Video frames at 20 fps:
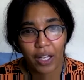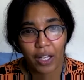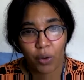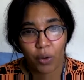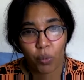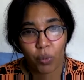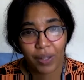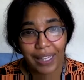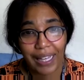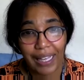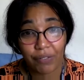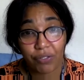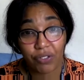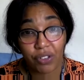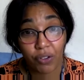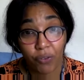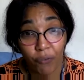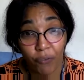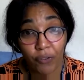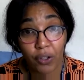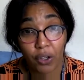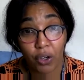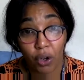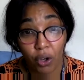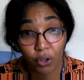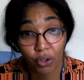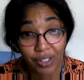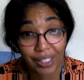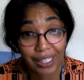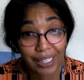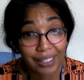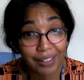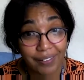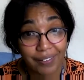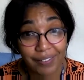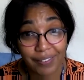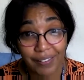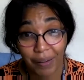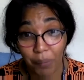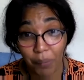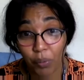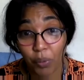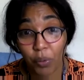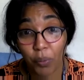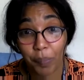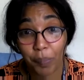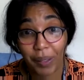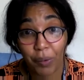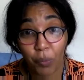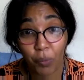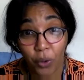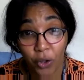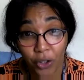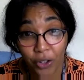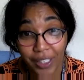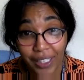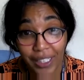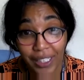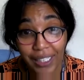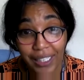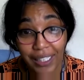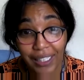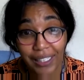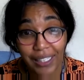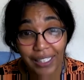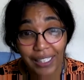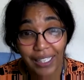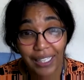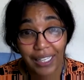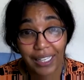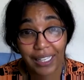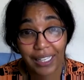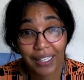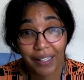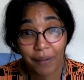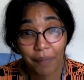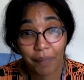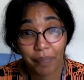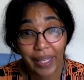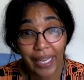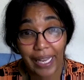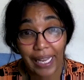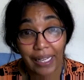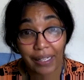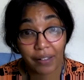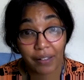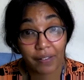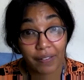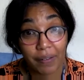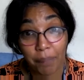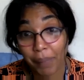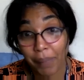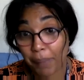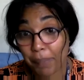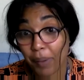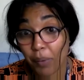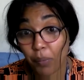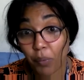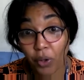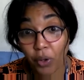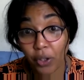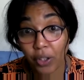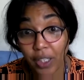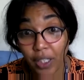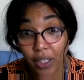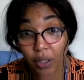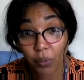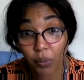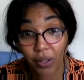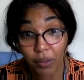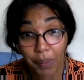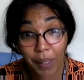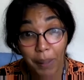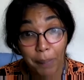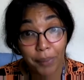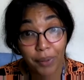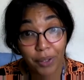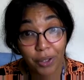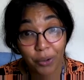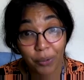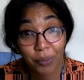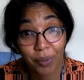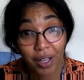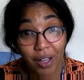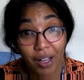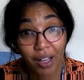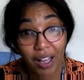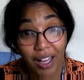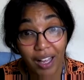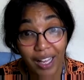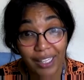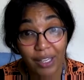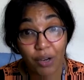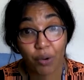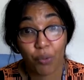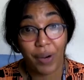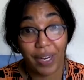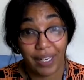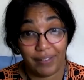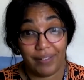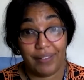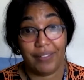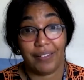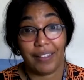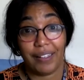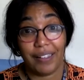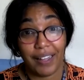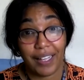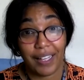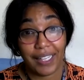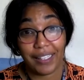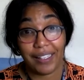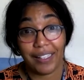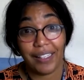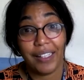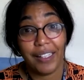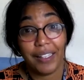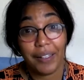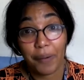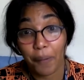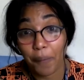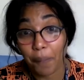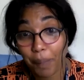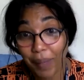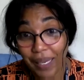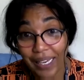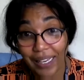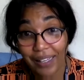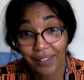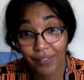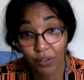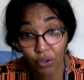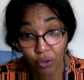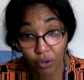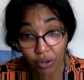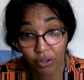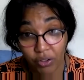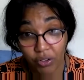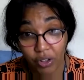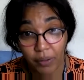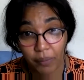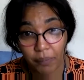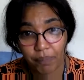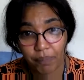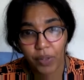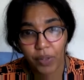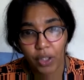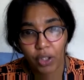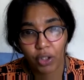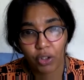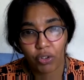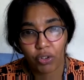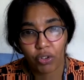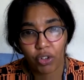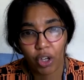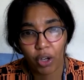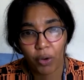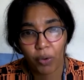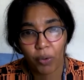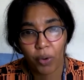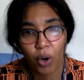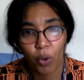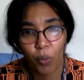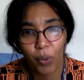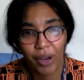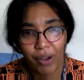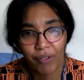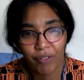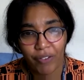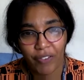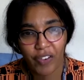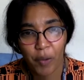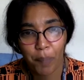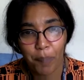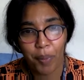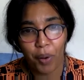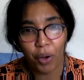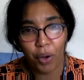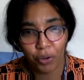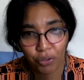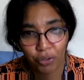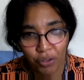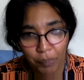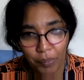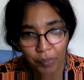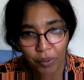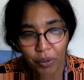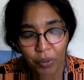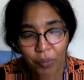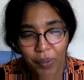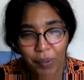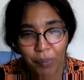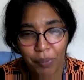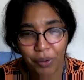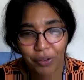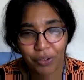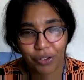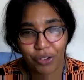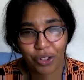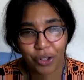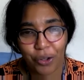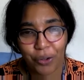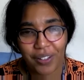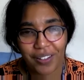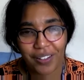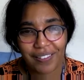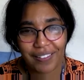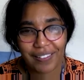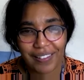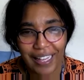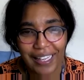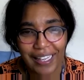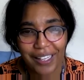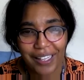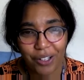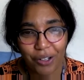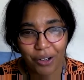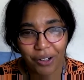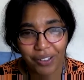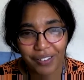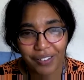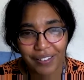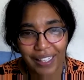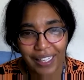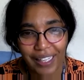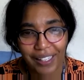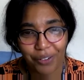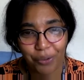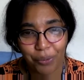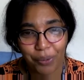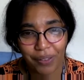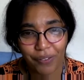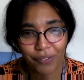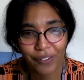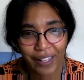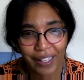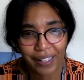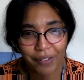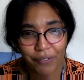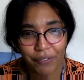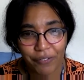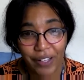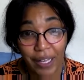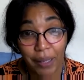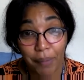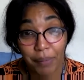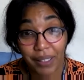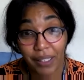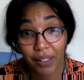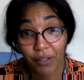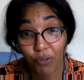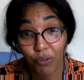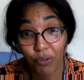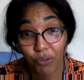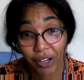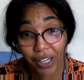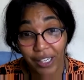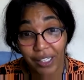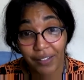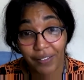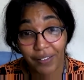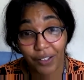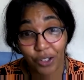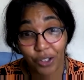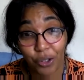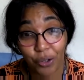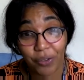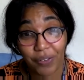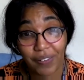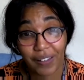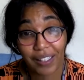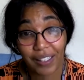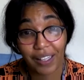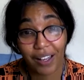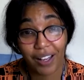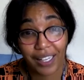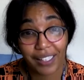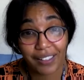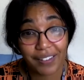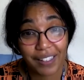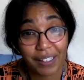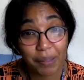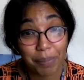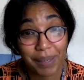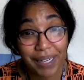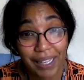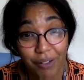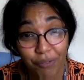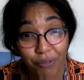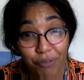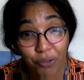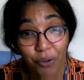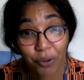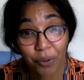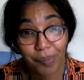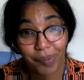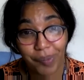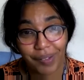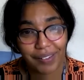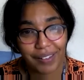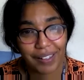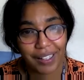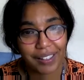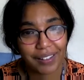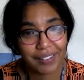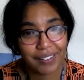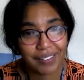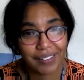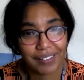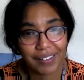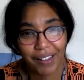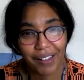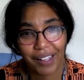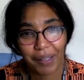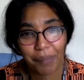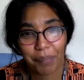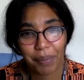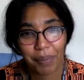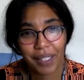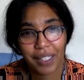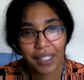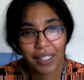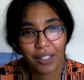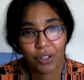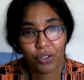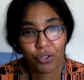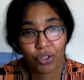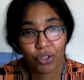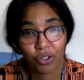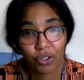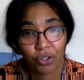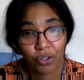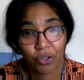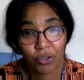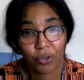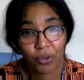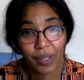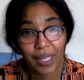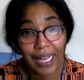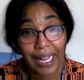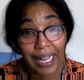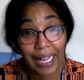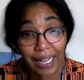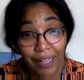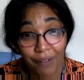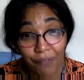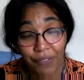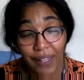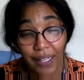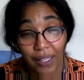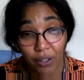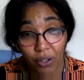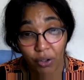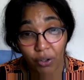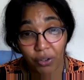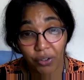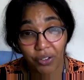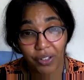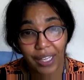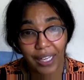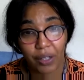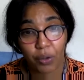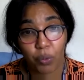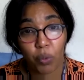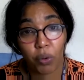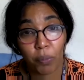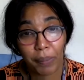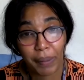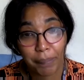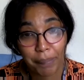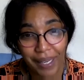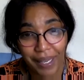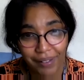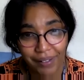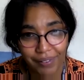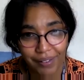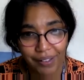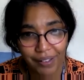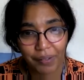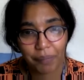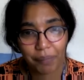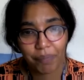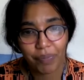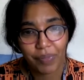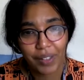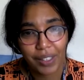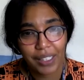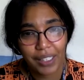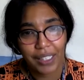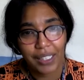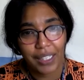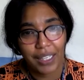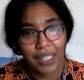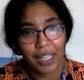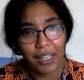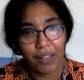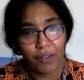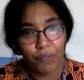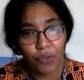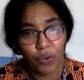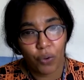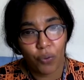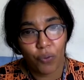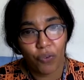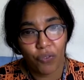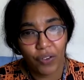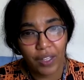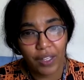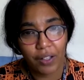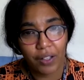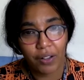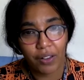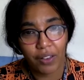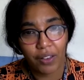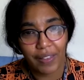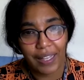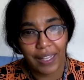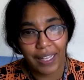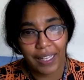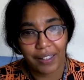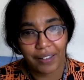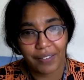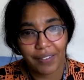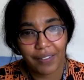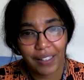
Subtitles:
will have different contacts. Some will be working and some may be working with people who are higher risk, like me as a doctor. So wherever possible, we want you to stay in contact with family and friends, and using IT platforms like Skype to have that contact will be better. If you feel that